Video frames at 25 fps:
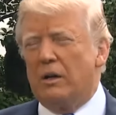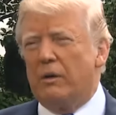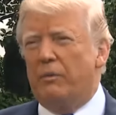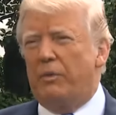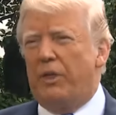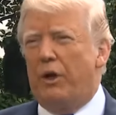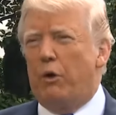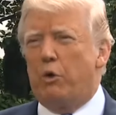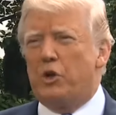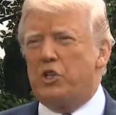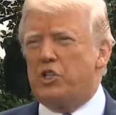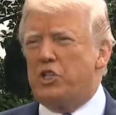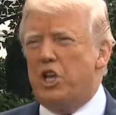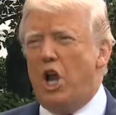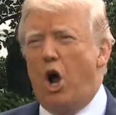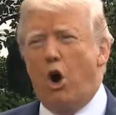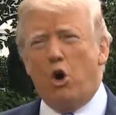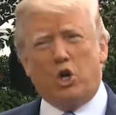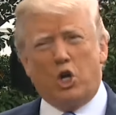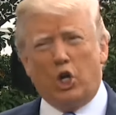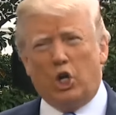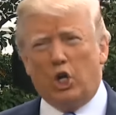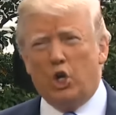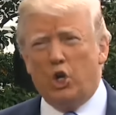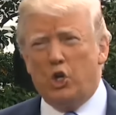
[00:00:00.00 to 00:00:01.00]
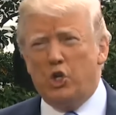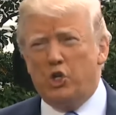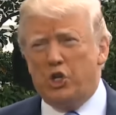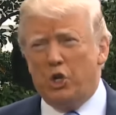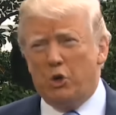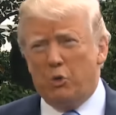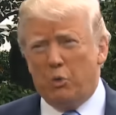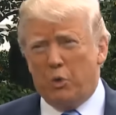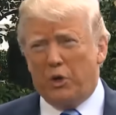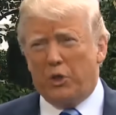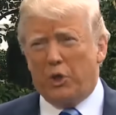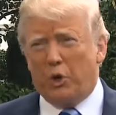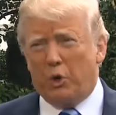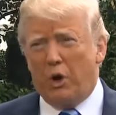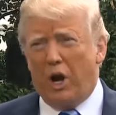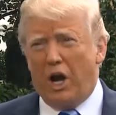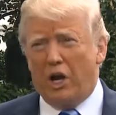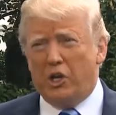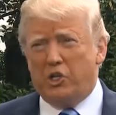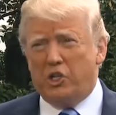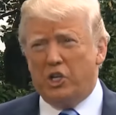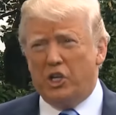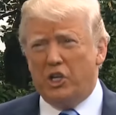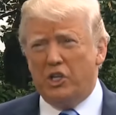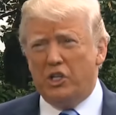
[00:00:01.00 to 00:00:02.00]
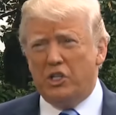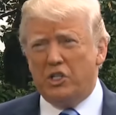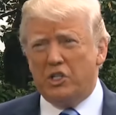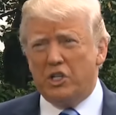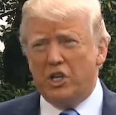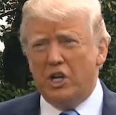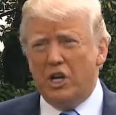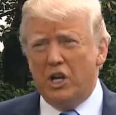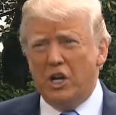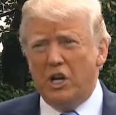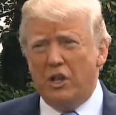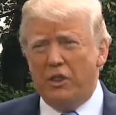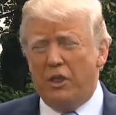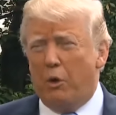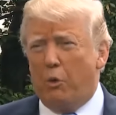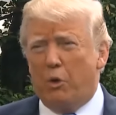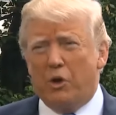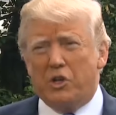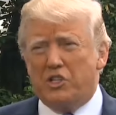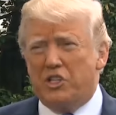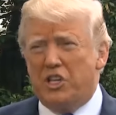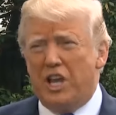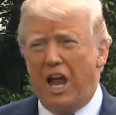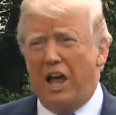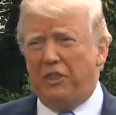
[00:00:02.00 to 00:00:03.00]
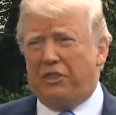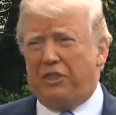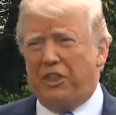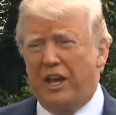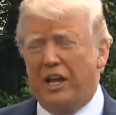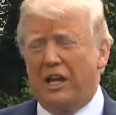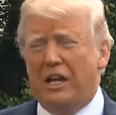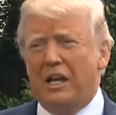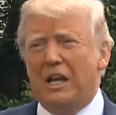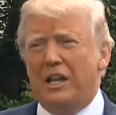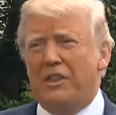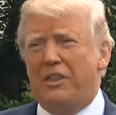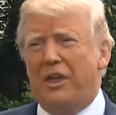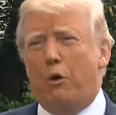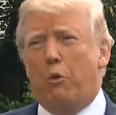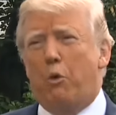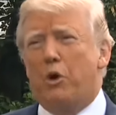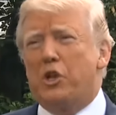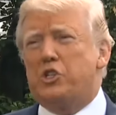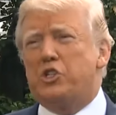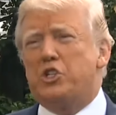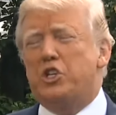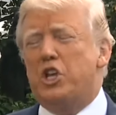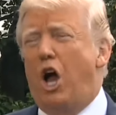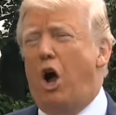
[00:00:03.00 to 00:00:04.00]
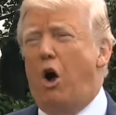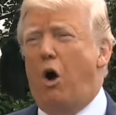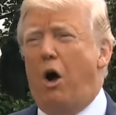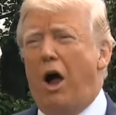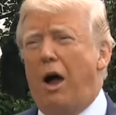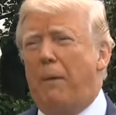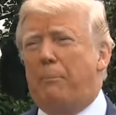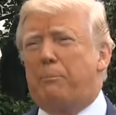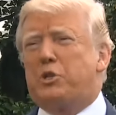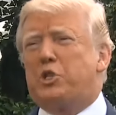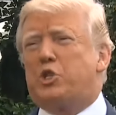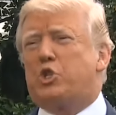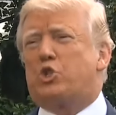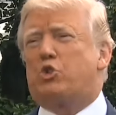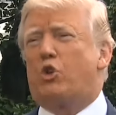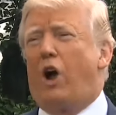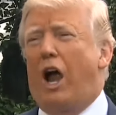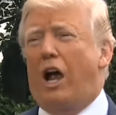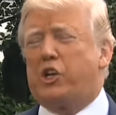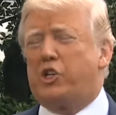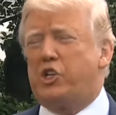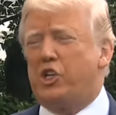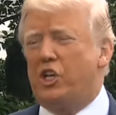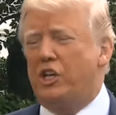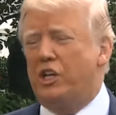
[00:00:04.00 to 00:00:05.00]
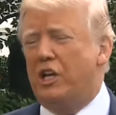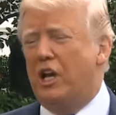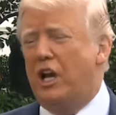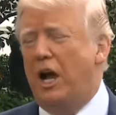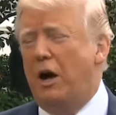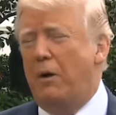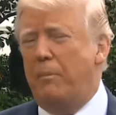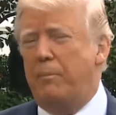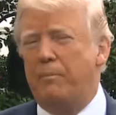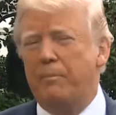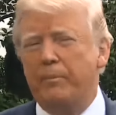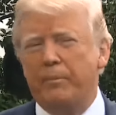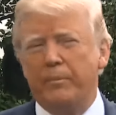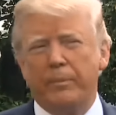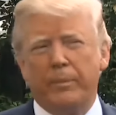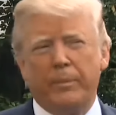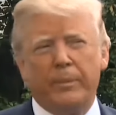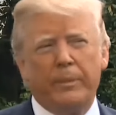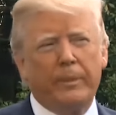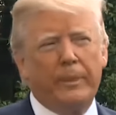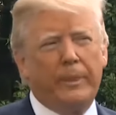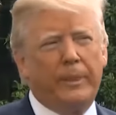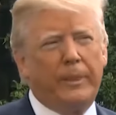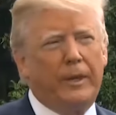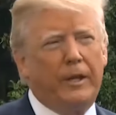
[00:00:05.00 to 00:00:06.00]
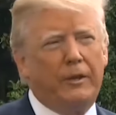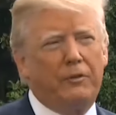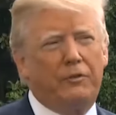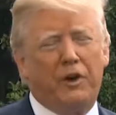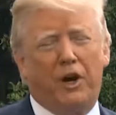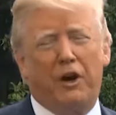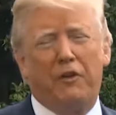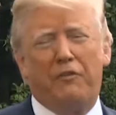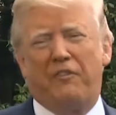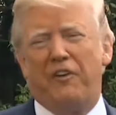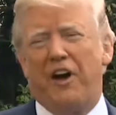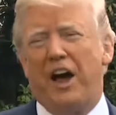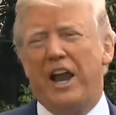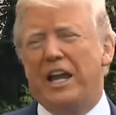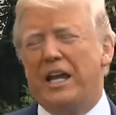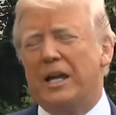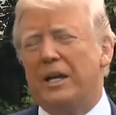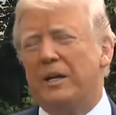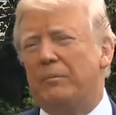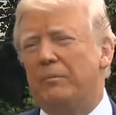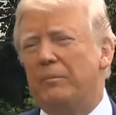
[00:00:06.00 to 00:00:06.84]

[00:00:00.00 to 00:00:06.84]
There was no collusion with the Russians. There was nothing. There was no obstruction, you know? Very funny.